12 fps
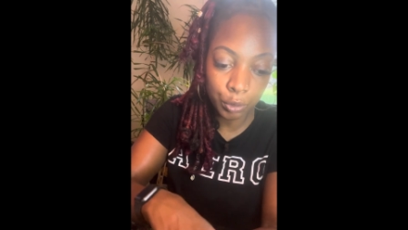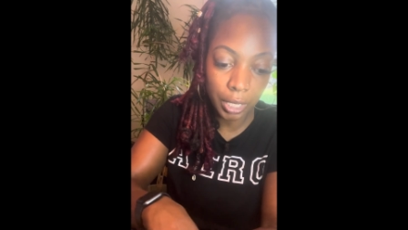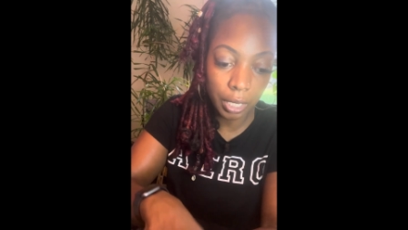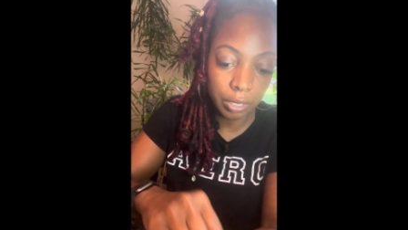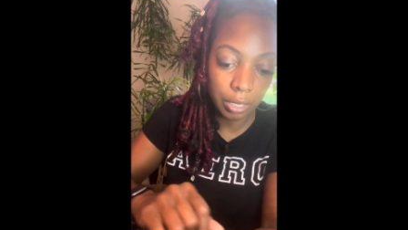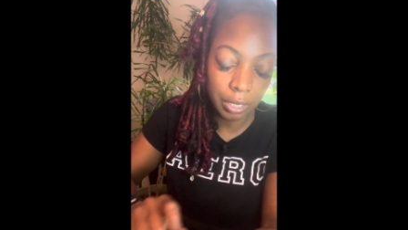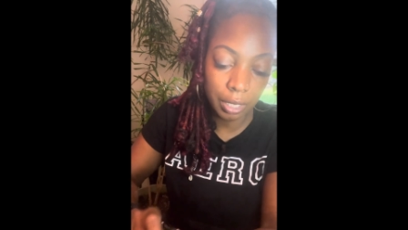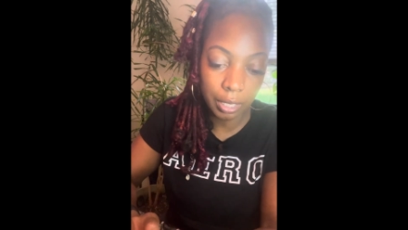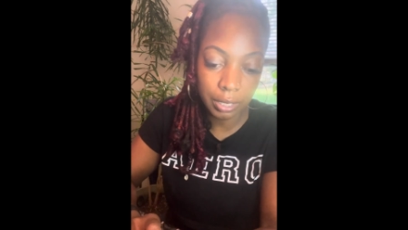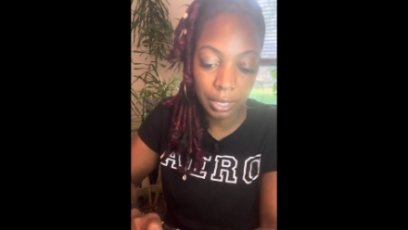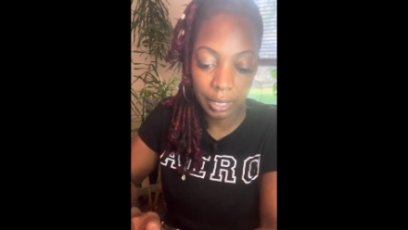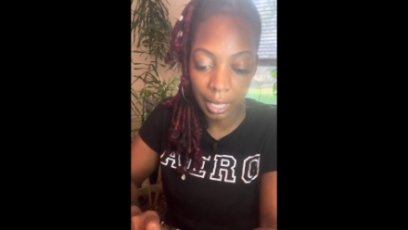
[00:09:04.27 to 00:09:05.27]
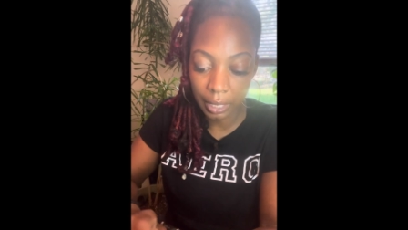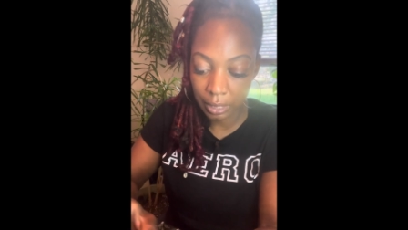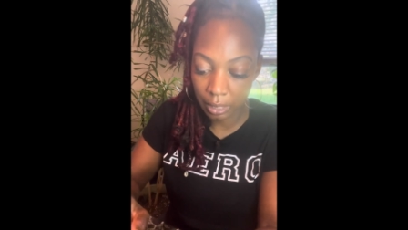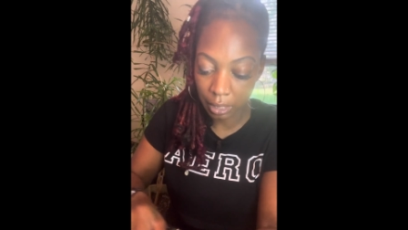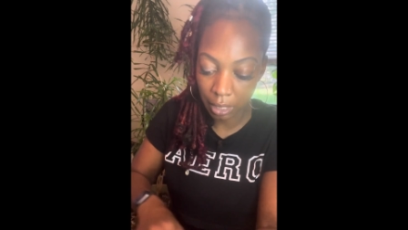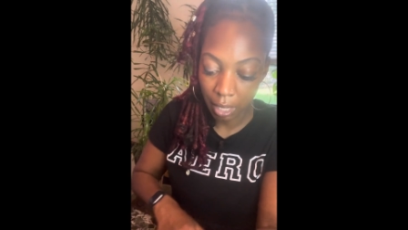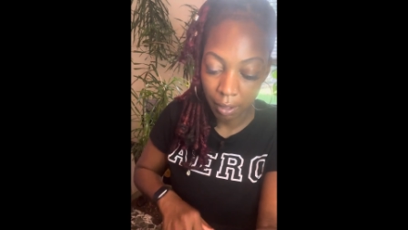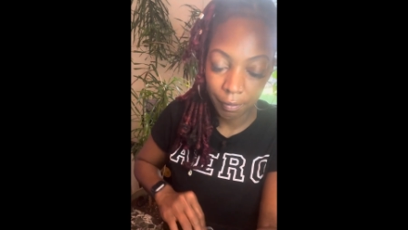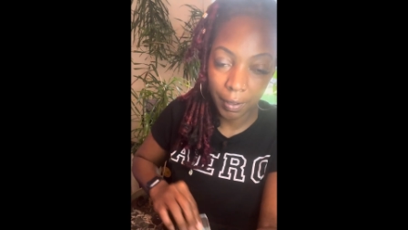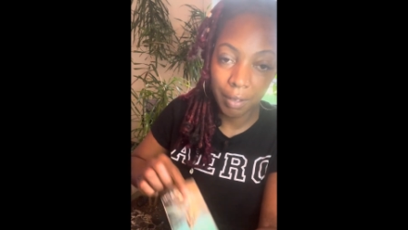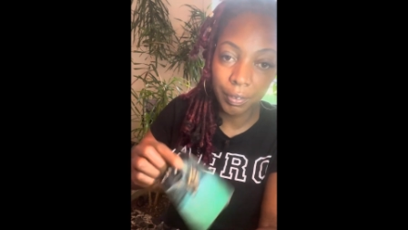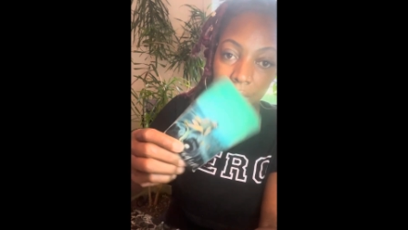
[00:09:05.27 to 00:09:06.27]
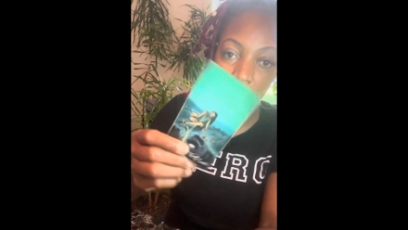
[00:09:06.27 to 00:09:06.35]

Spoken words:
change into this connection. Five of